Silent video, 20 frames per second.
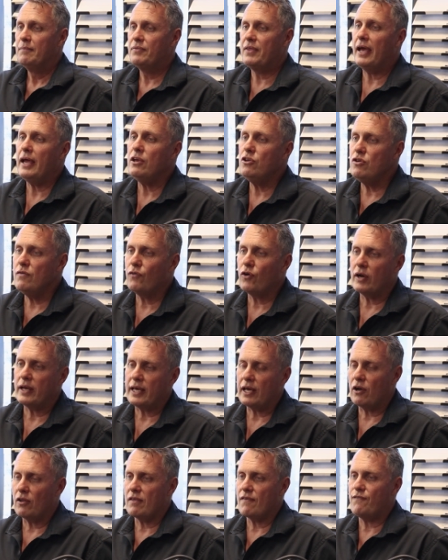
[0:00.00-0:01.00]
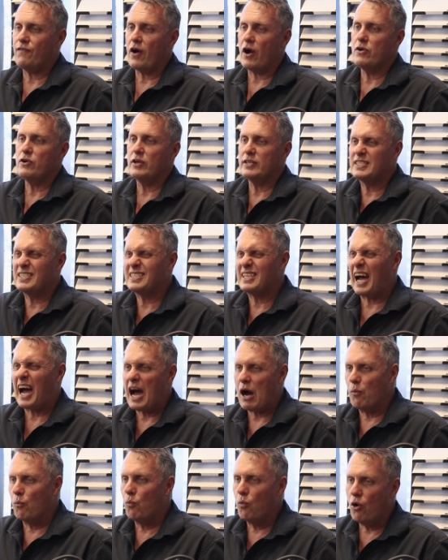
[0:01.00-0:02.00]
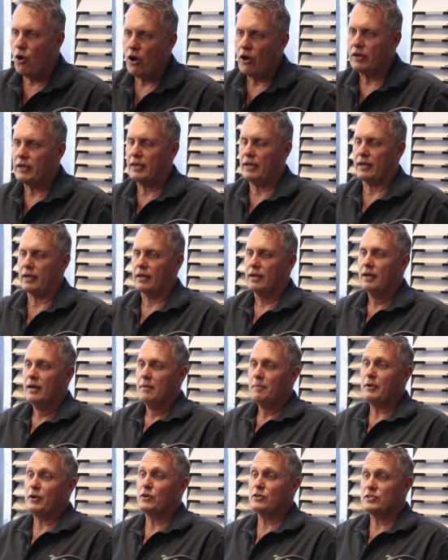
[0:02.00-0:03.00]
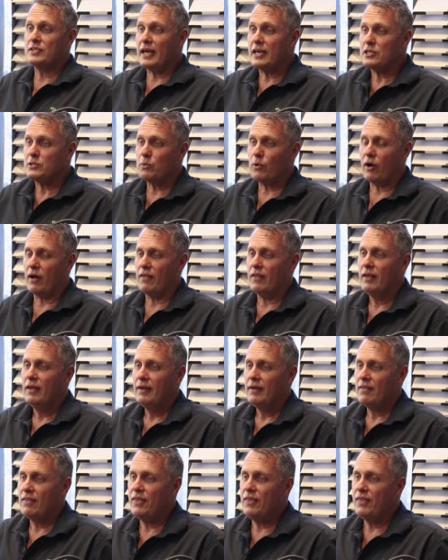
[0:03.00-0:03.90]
Then you've got to get on the phone and start working because guess what?